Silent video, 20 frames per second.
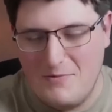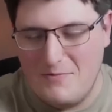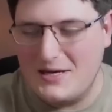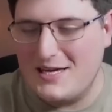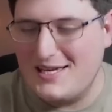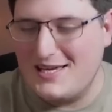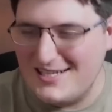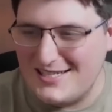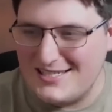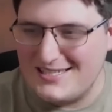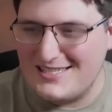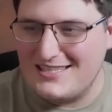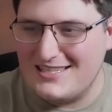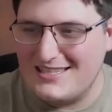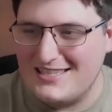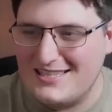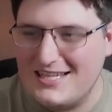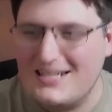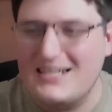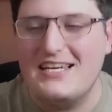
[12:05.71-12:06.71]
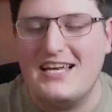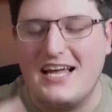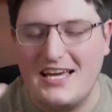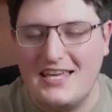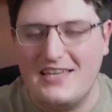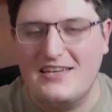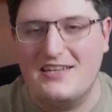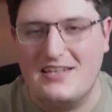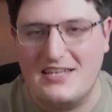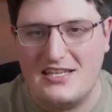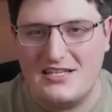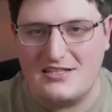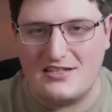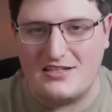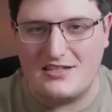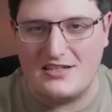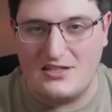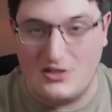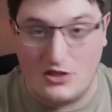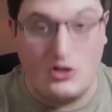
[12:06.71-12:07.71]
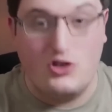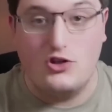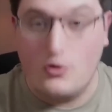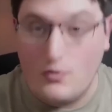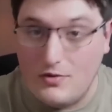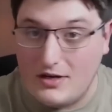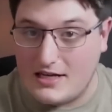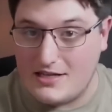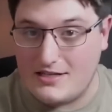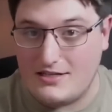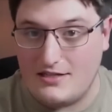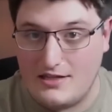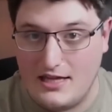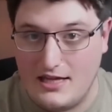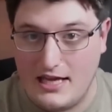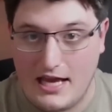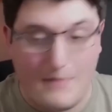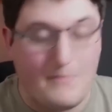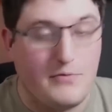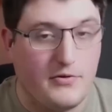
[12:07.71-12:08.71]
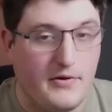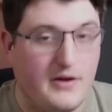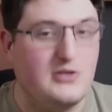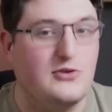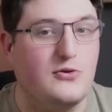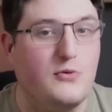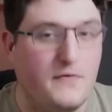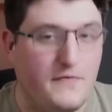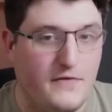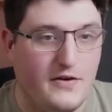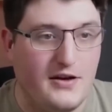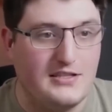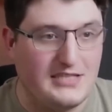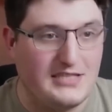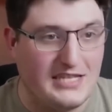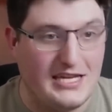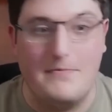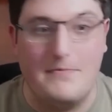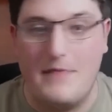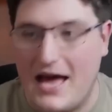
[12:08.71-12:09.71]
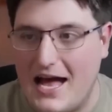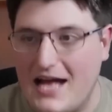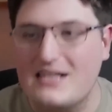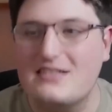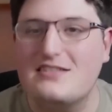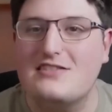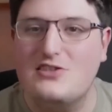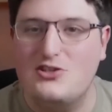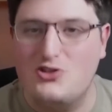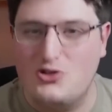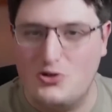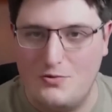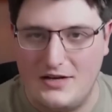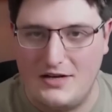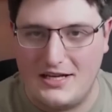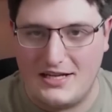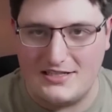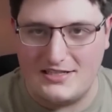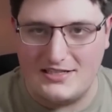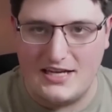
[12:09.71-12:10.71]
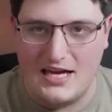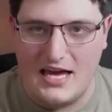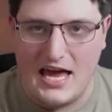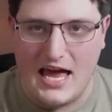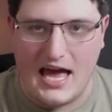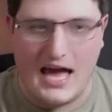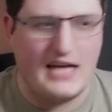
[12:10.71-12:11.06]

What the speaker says: Because the lion is the duelist. The Emperor actually refers to him as the duelist.